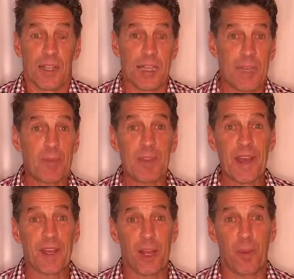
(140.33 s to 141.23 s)
Keep
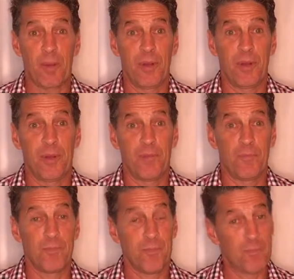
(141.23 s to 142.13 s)
that up
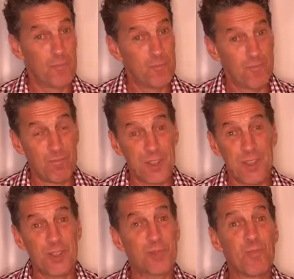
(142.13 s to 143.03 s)

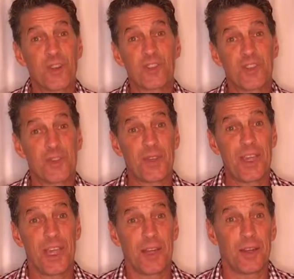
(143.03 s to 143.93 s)
as much as you
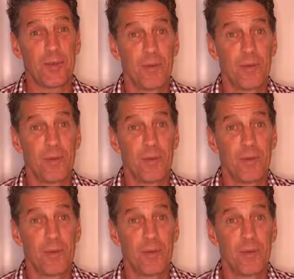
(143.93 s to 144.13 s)
can.